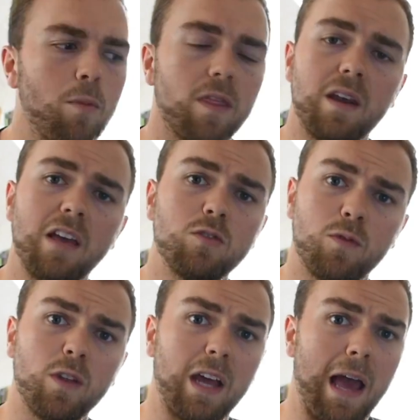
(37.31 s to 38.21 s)
But on the days you
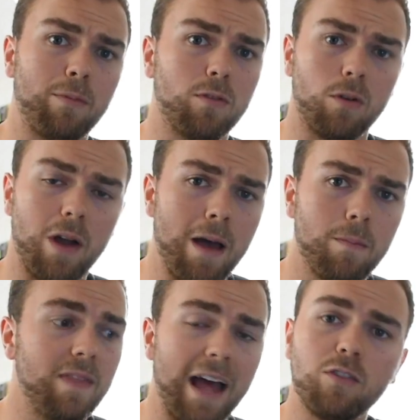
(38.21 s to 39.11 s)
feel like absolute
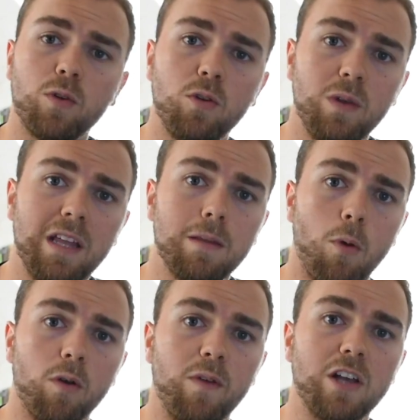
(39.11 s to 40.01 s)
crap, that's when you need the
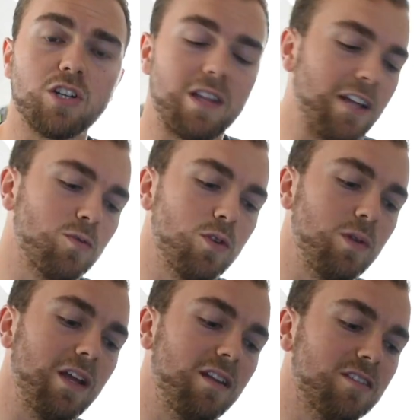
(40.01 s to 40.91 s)
motivation. That's when you
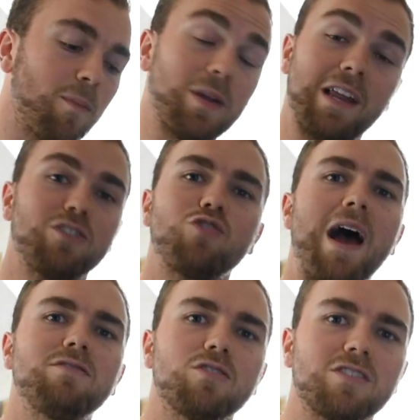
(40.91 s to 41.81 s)
need something that
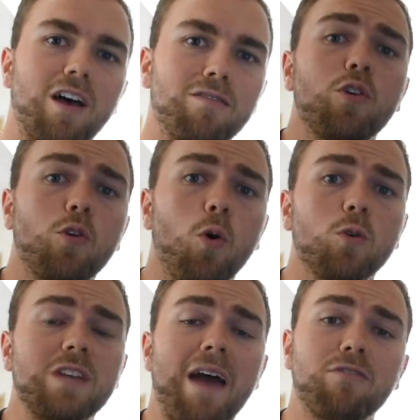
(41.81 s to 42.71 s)
drives yourself. Your
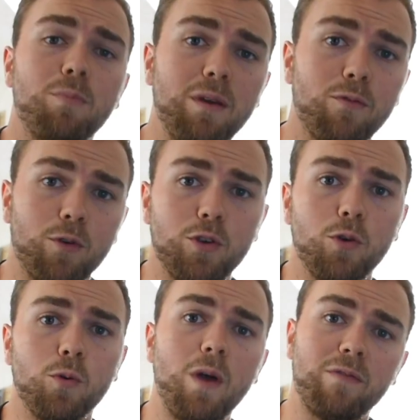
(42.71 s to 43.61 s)
goals have to be for
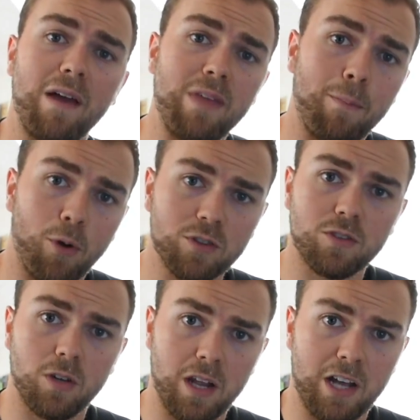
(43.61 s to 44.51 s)
you. You have to have that
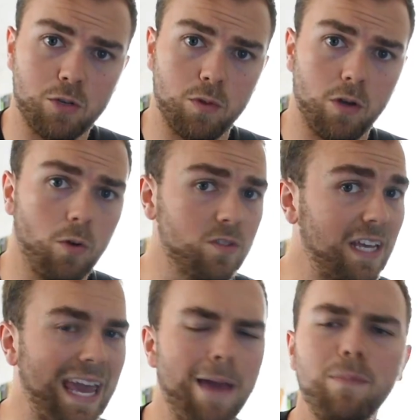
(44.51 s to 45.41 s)
personal connection with your goals. They
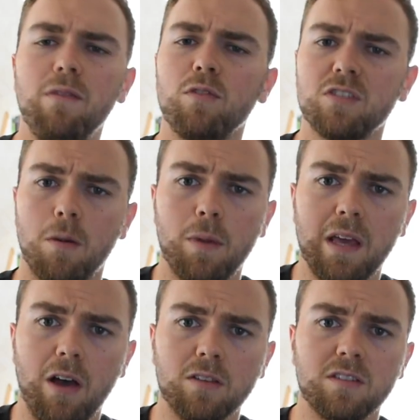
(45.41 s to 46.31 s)
can't be for
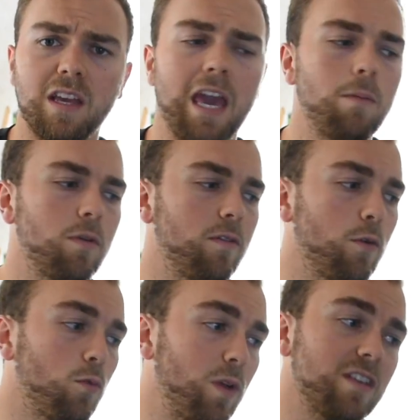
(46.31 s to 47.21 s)
somebody else. They can't be
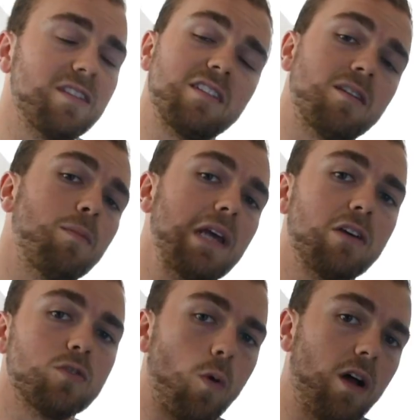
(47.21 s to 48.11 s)
for a reason that somebody
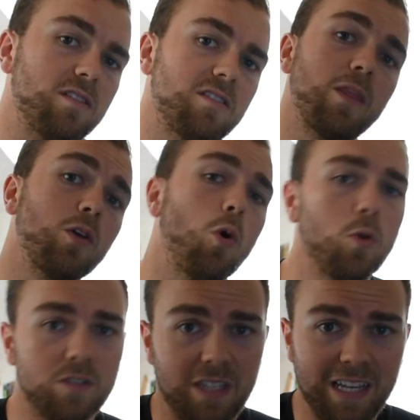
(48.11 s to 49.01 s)
else wants. The
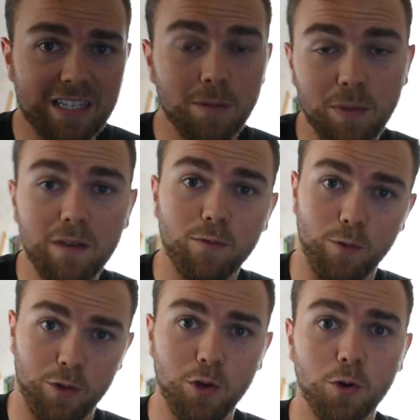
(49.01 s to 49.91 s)
goals need to be
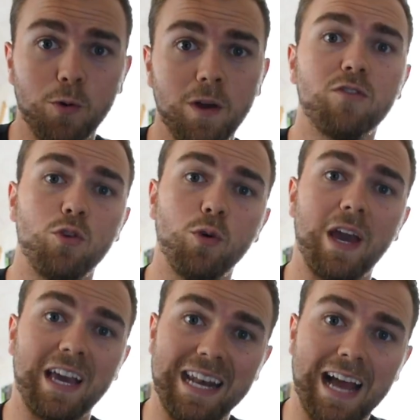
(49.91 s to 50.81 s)
for you so you
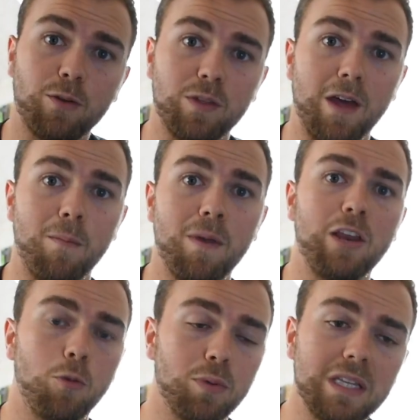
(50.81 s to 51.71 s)
can connect with them
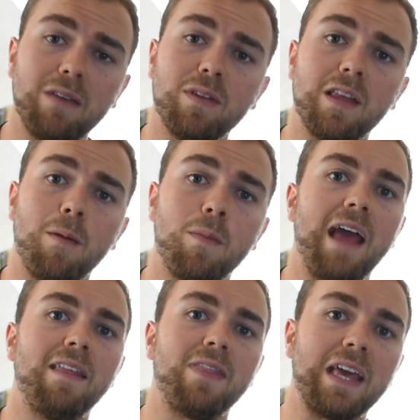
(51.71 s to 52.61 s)
and you believe in them
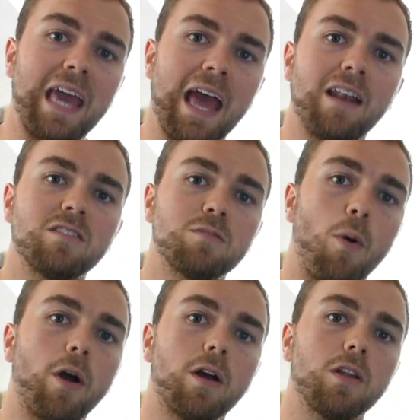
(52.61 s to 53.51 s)
and that they can
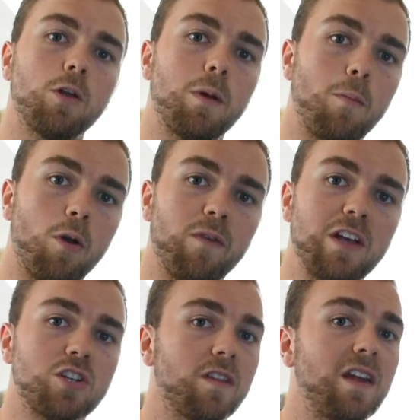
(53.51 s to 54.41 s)
spark a little bit of
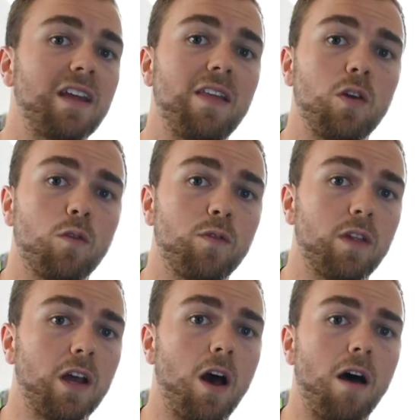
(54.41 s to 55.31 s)
motivation on that day that you're
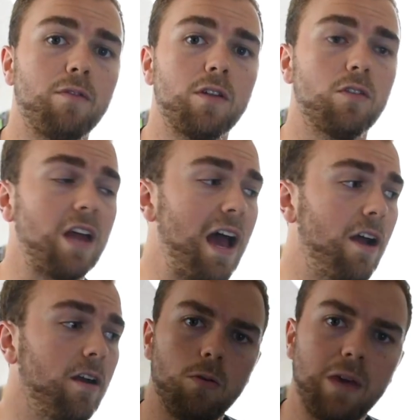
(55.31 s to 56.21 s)
feeling off and you're
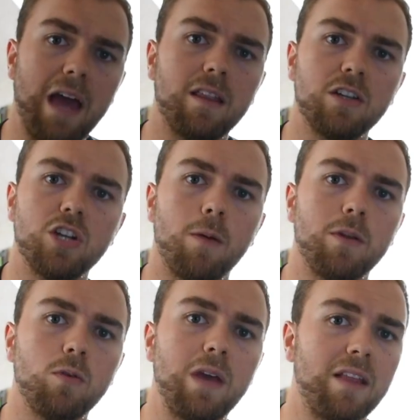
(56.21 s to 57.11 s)
tired. You get in the gym
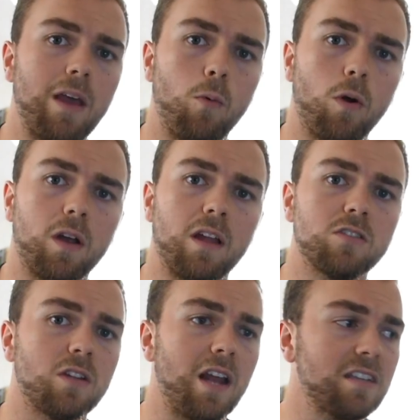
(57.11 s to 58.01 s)
and you get that work in,
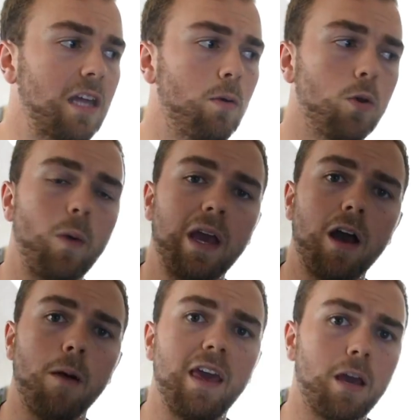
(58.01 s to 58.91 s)
so the next day when you wake
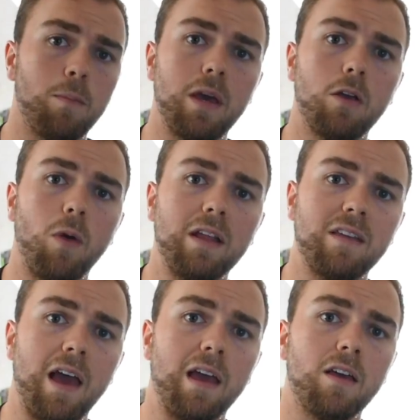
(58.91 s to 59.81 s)
up, it can be a great
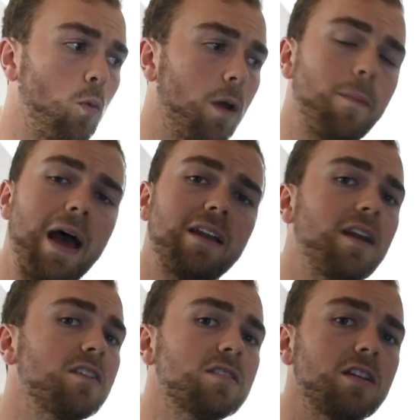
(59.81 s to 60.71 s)
day. One bad day
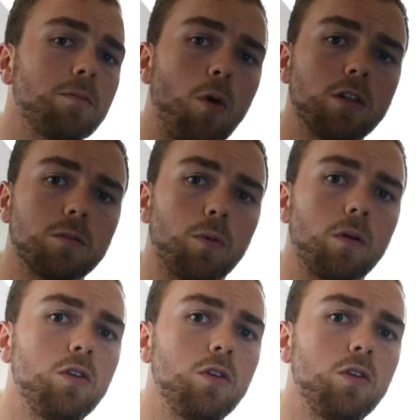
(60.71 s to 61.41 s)
doesn't lead to multiple.